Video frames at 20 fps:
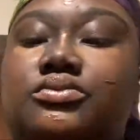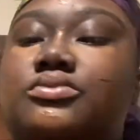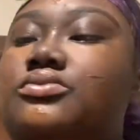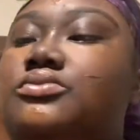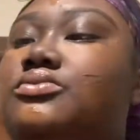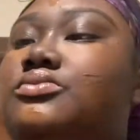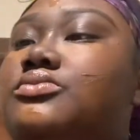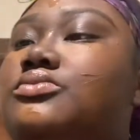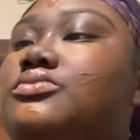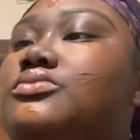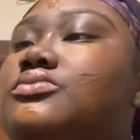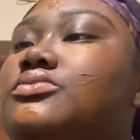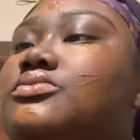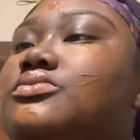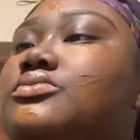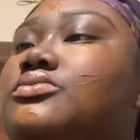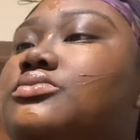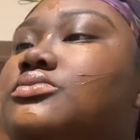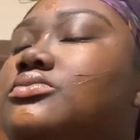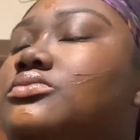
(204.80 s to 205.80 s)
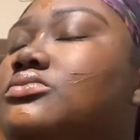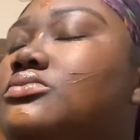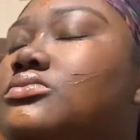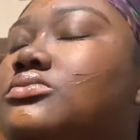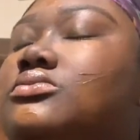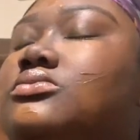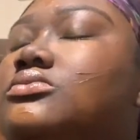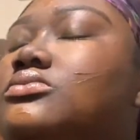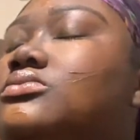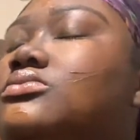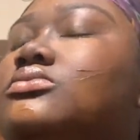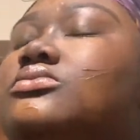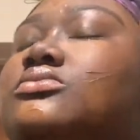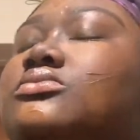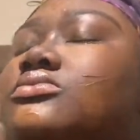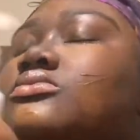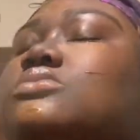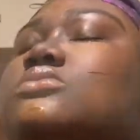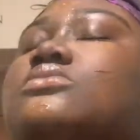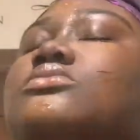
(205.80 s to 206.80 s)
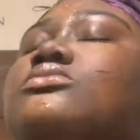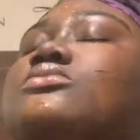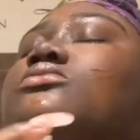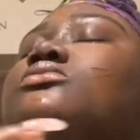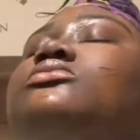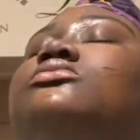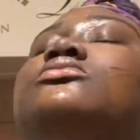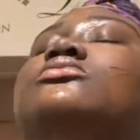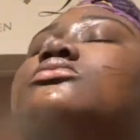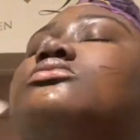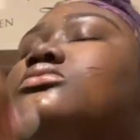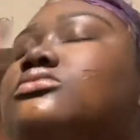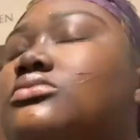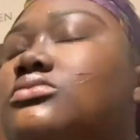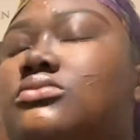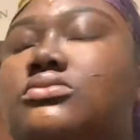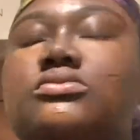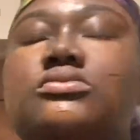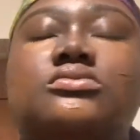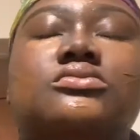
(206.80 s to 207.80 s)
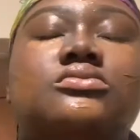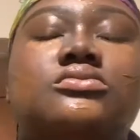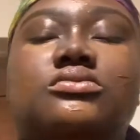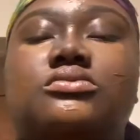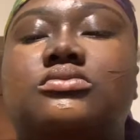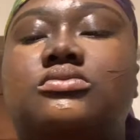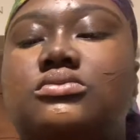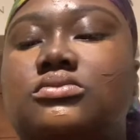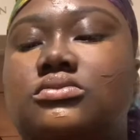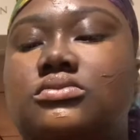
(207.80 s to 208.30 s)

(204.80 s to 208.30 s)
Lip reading: just to set the foundation and concealer together.